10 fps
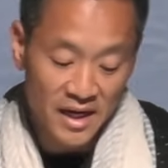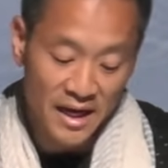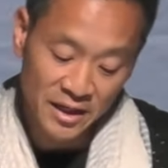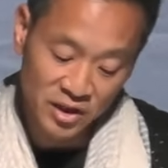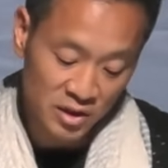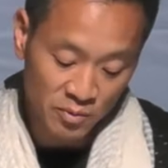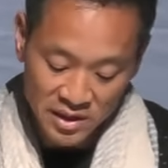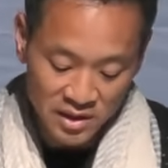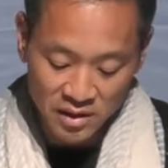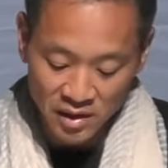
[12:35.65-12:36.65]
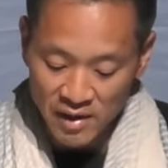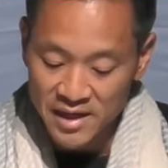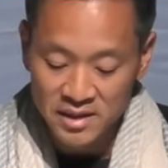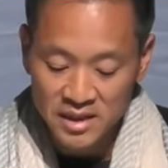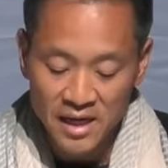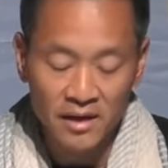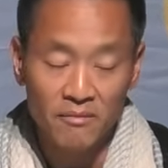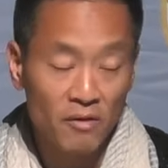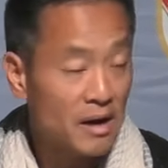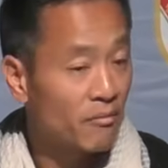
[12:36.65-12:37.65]
And just recently, right, side,
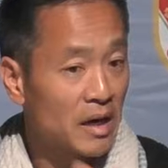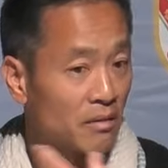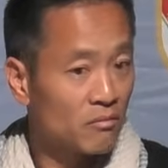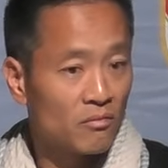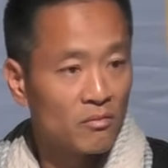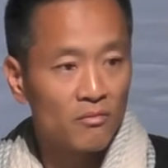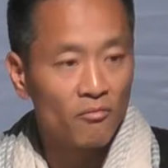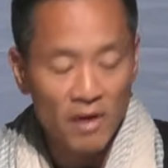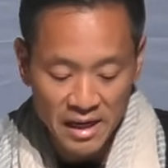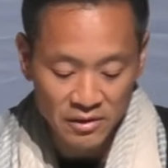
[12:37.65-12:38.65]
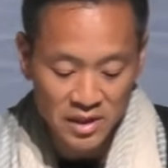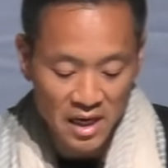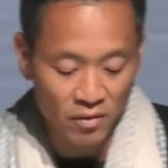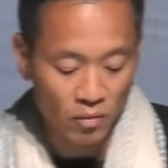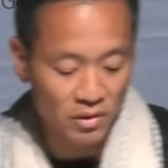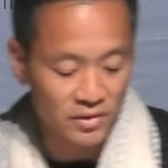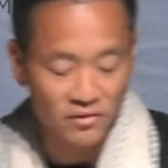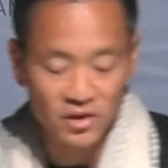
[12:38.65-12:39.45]
right, right, right outside of the walls of